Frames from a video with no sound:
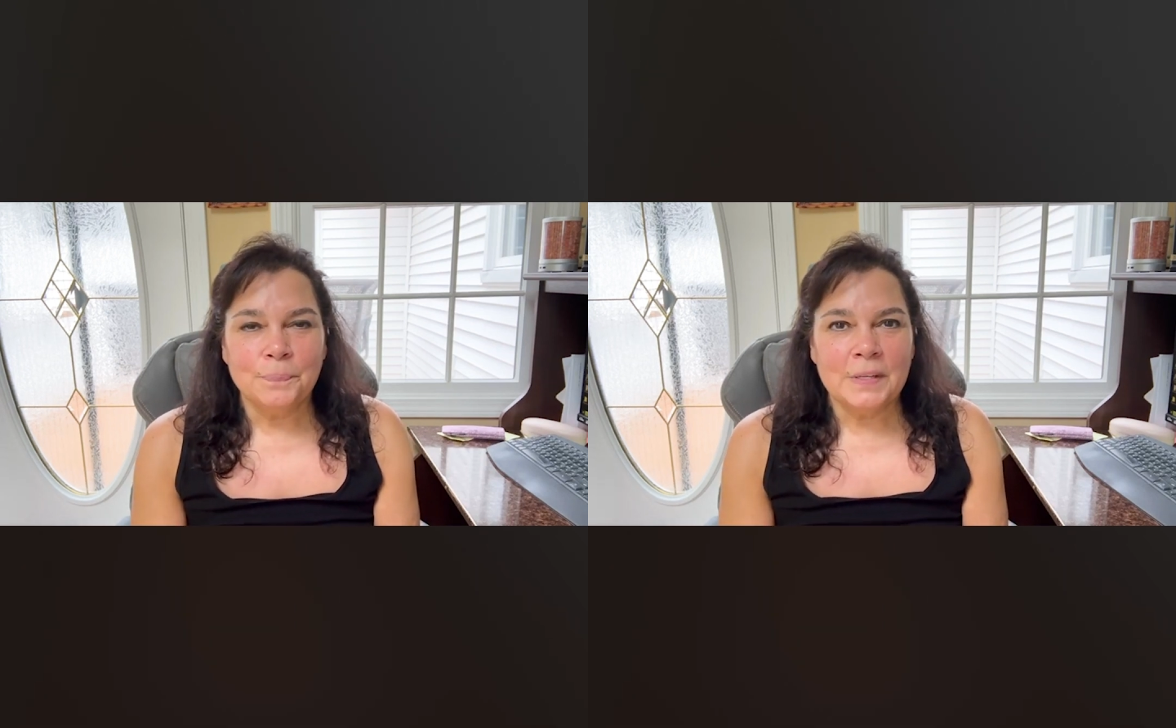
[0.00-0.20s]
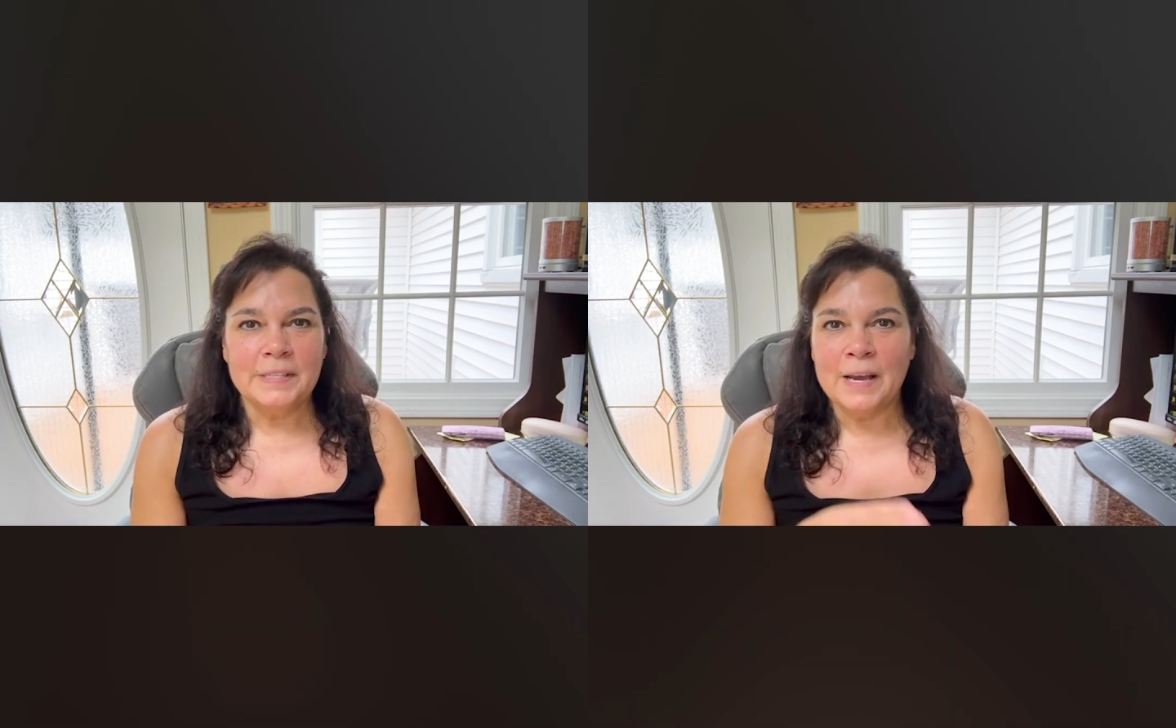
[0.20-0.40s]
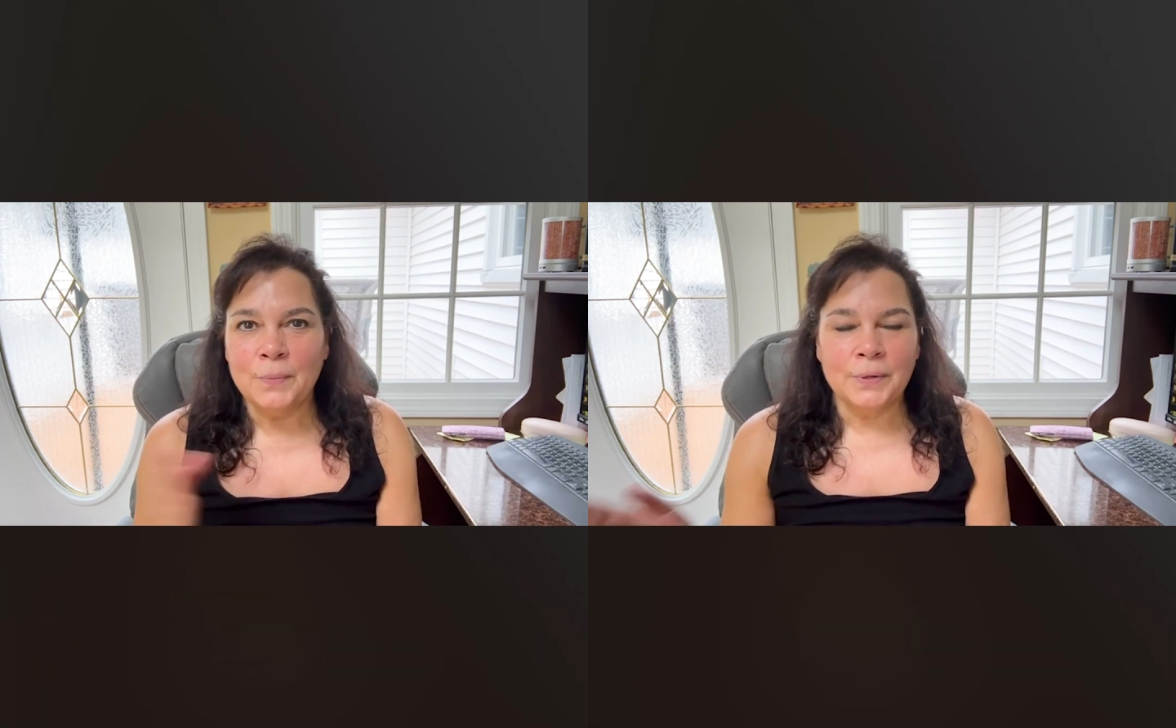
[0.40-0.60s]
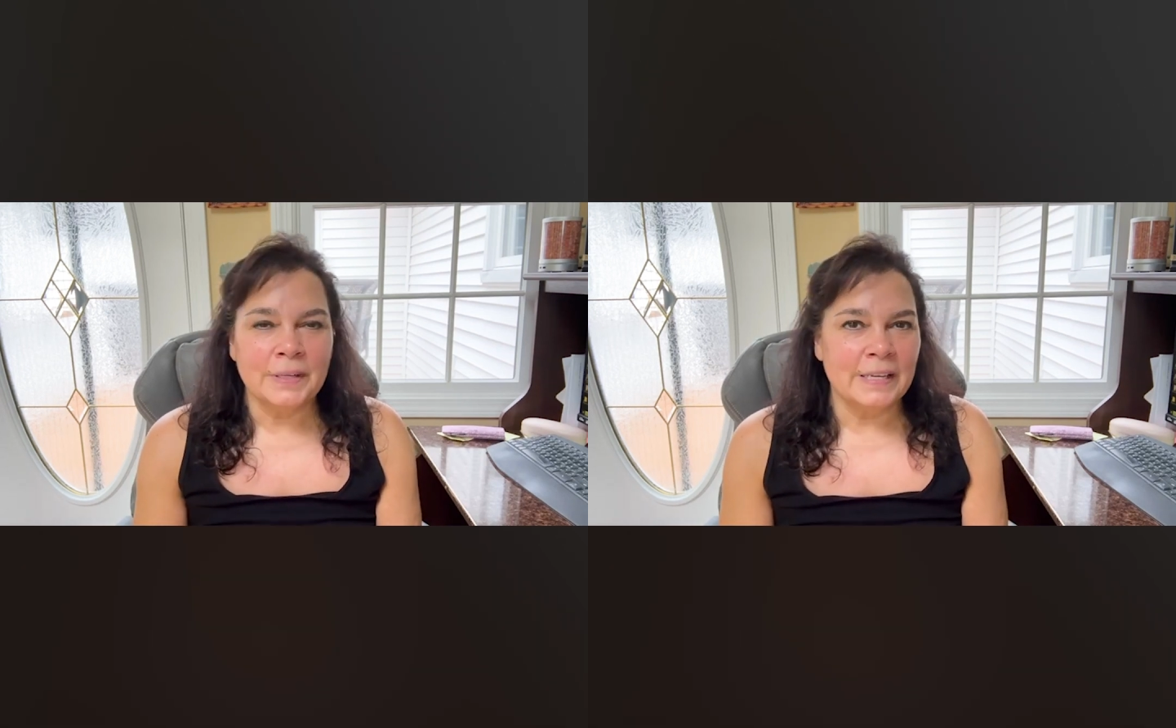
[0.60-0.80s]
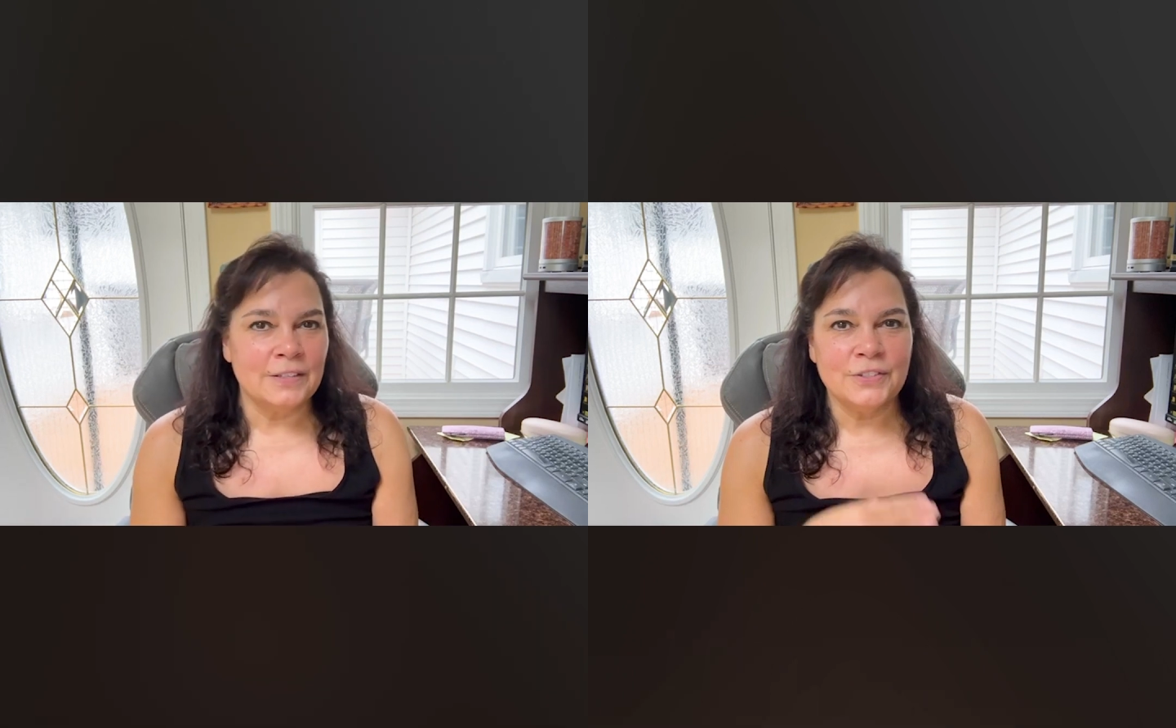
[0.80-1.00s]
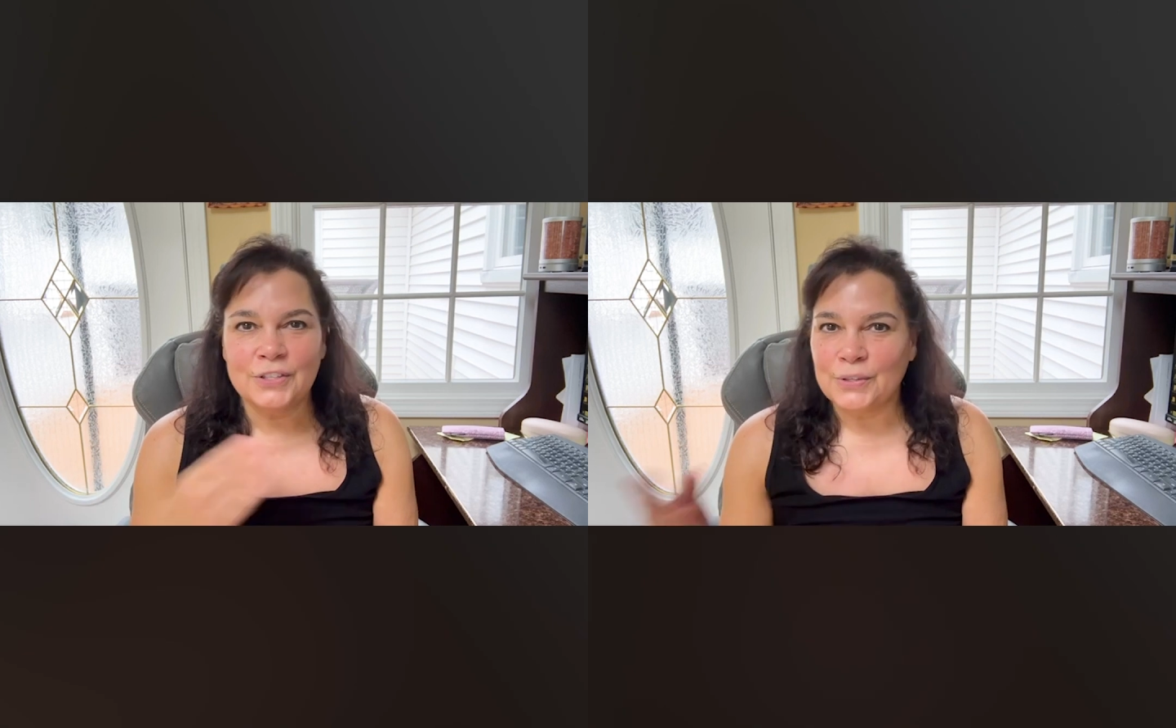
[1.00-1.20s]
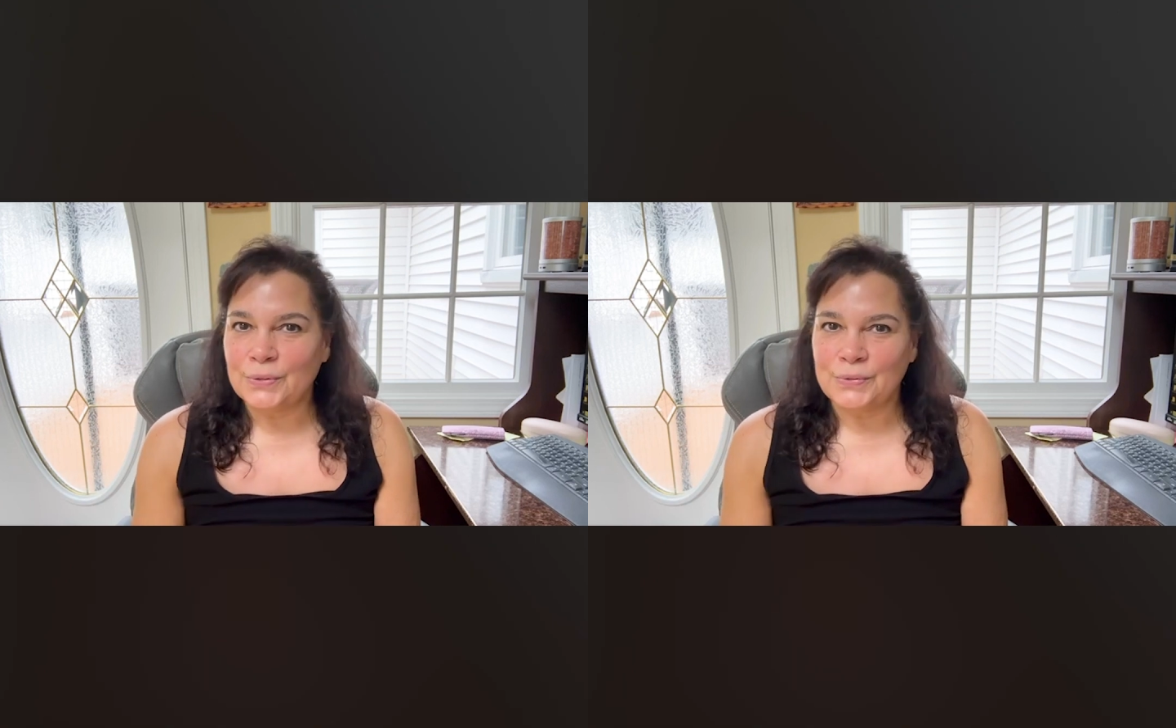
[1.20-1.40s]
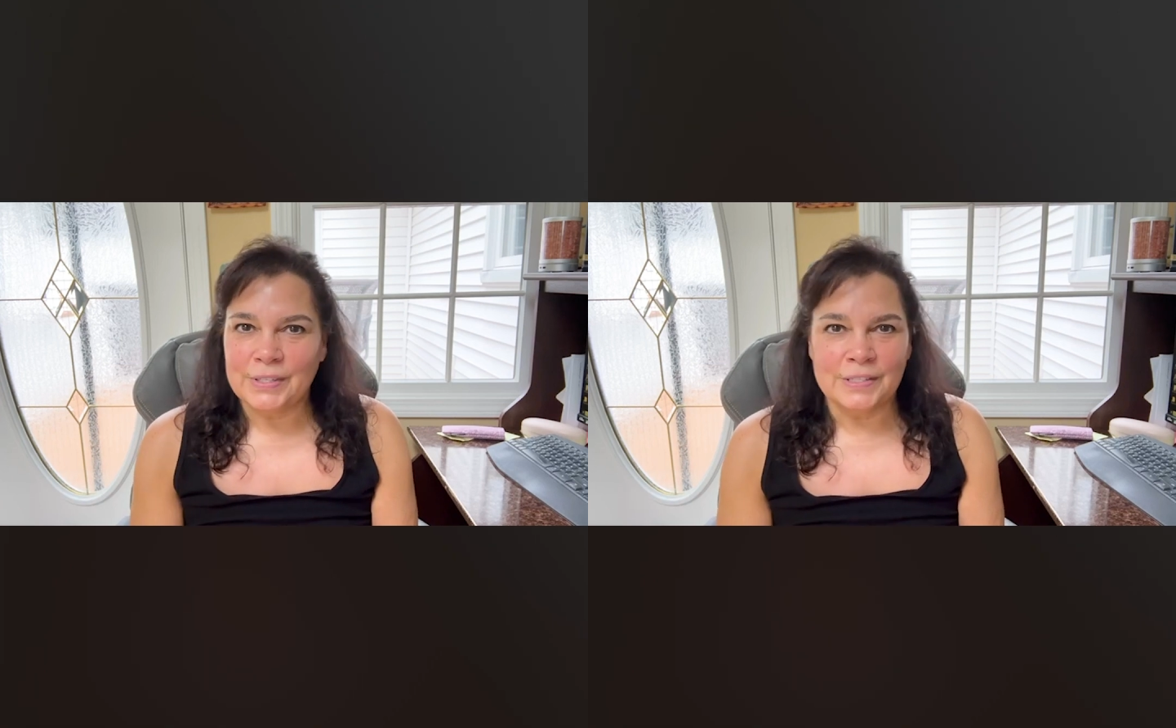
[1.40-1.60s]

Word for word: networking is huge.